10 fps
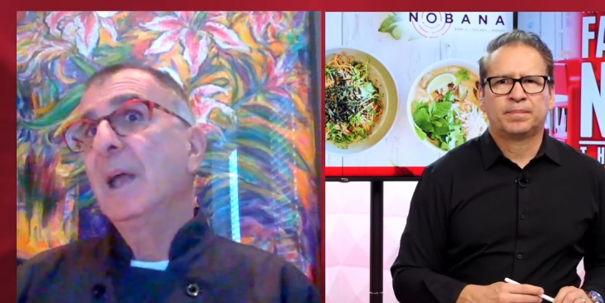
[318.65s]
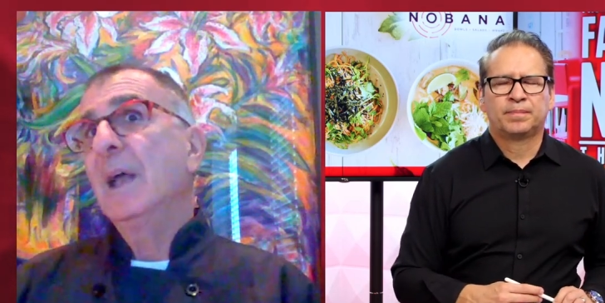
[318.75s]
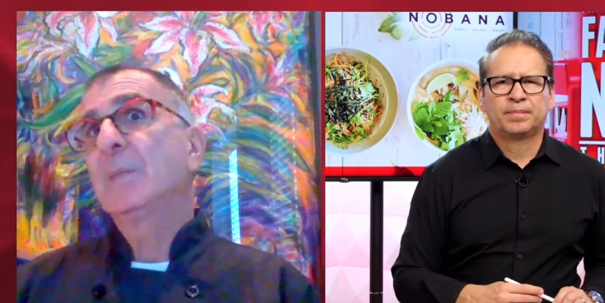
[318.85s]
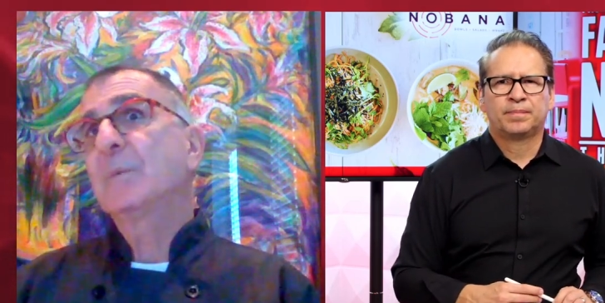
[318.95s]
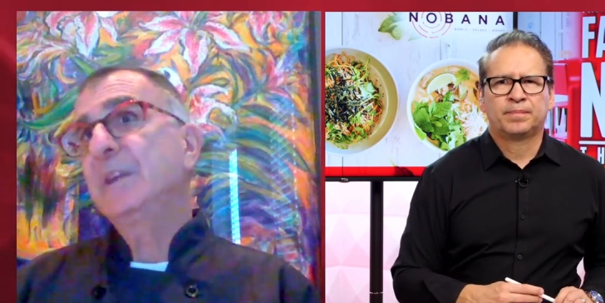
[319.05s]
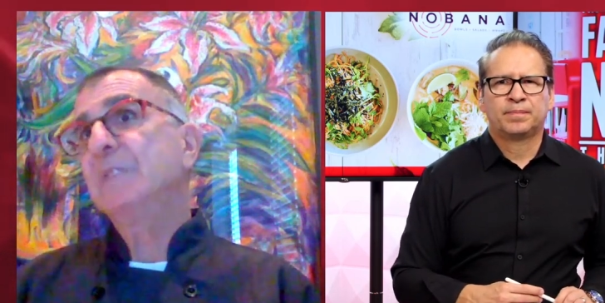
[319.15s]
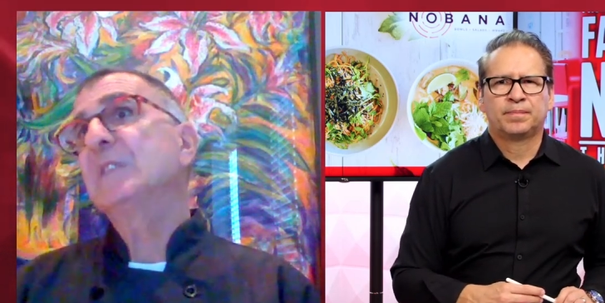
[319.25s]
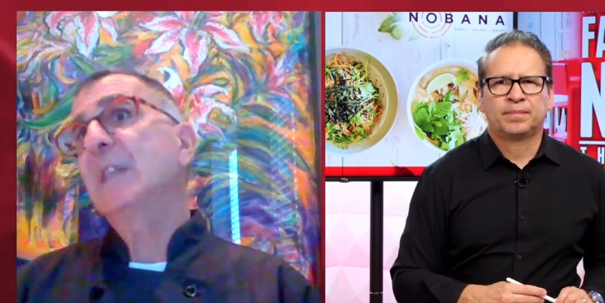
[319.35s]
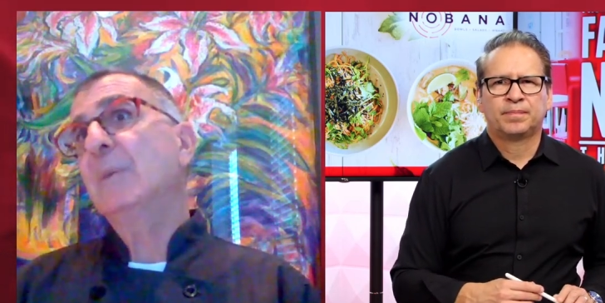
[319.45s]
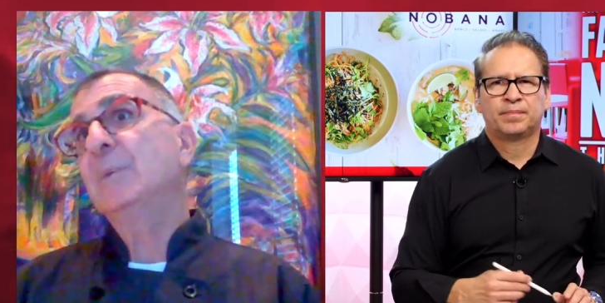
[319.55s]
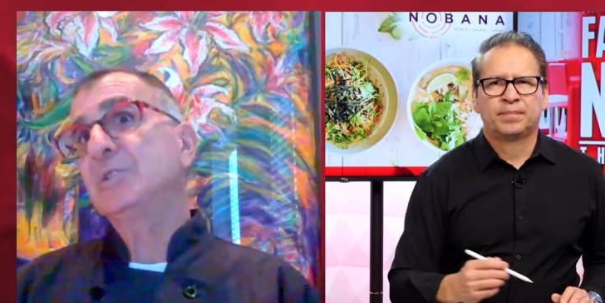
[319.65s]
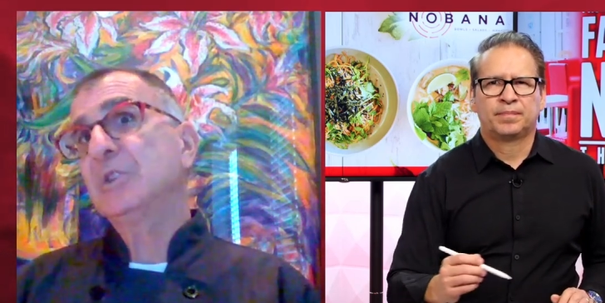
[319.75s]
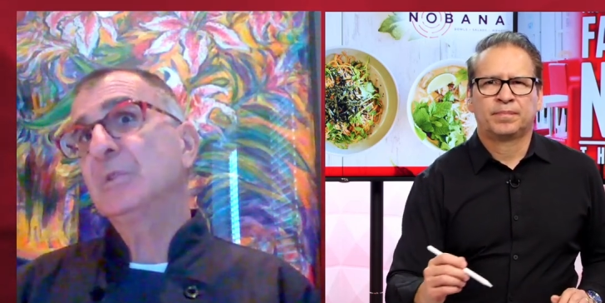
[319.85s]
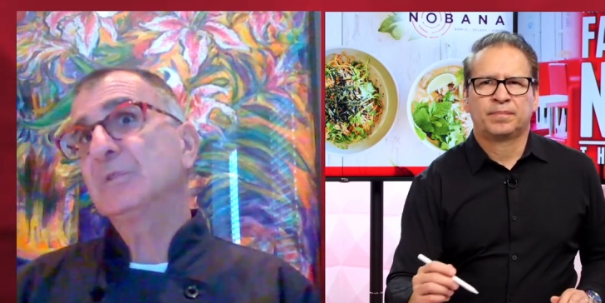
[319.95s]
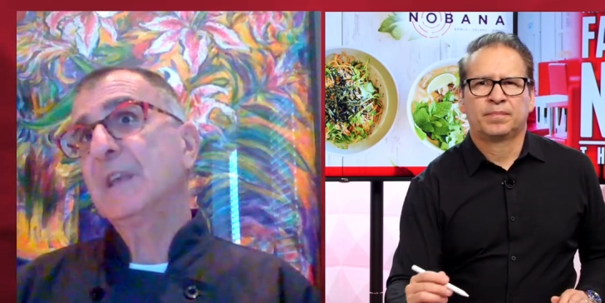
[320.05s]
Speaker 1: And the reason that we
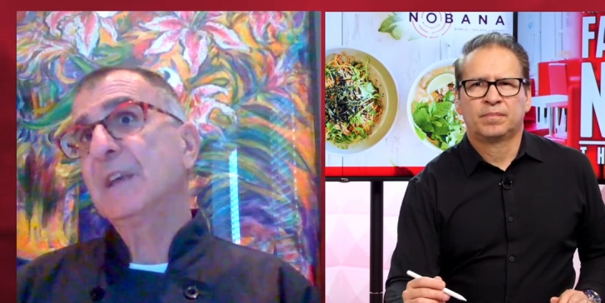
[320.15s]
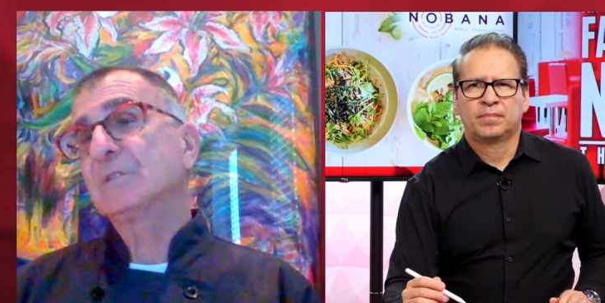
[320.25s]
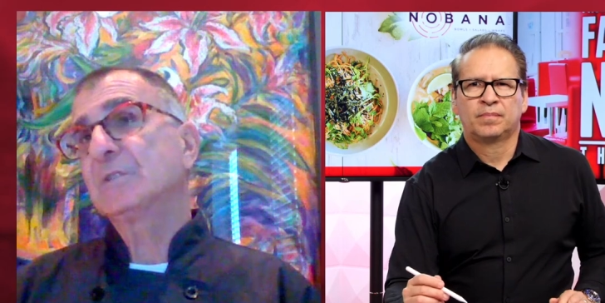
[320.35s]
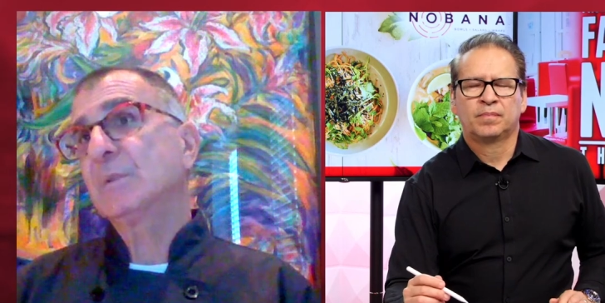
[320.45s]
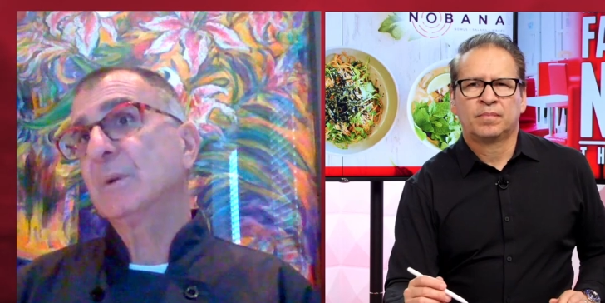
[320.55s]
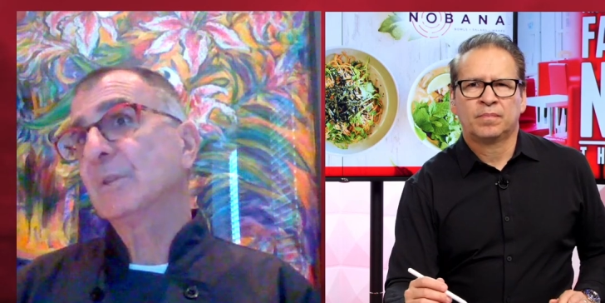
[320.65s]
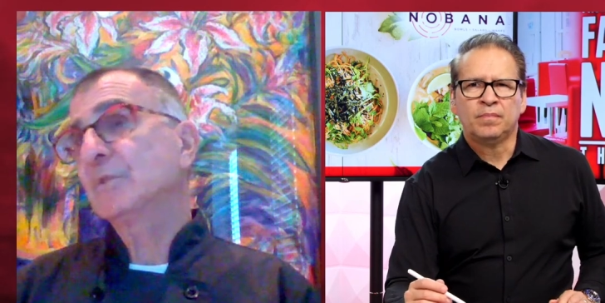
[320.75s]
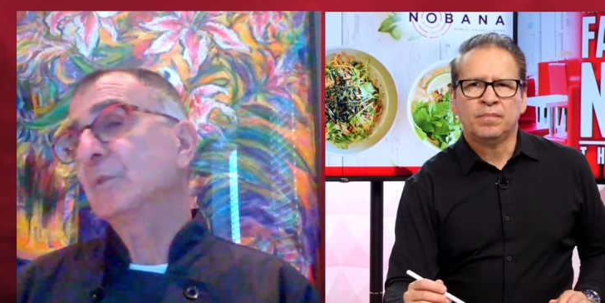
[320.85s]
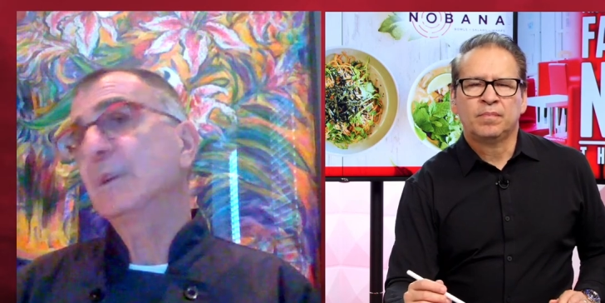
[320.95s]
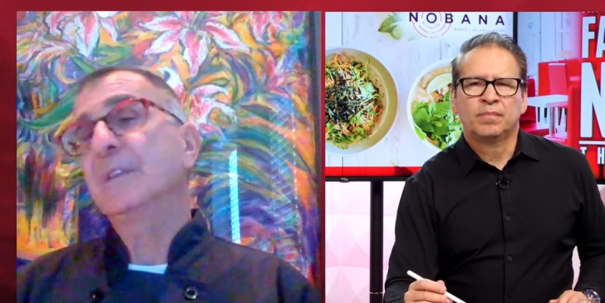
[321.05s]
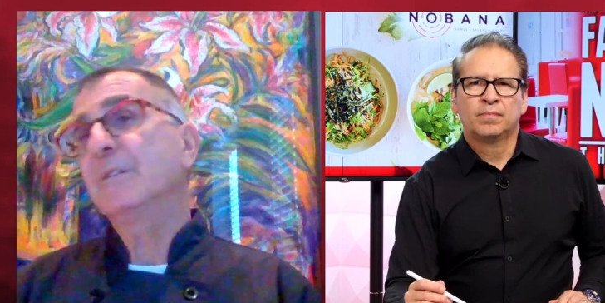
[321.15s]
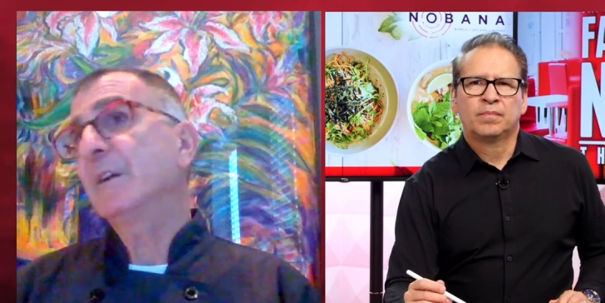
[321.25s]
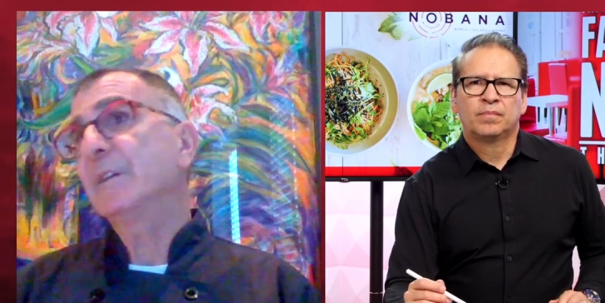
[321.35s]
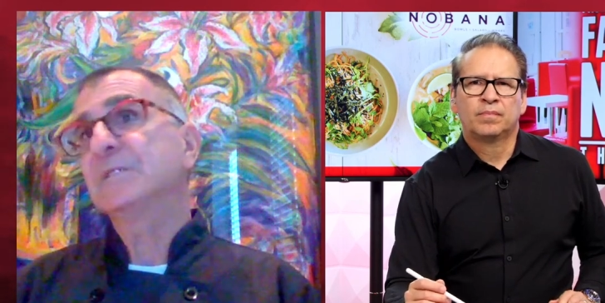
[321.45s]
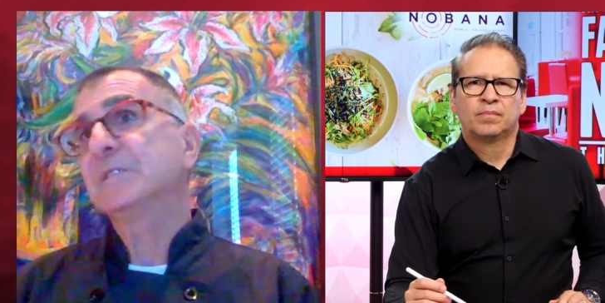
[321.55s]
chose that store is really very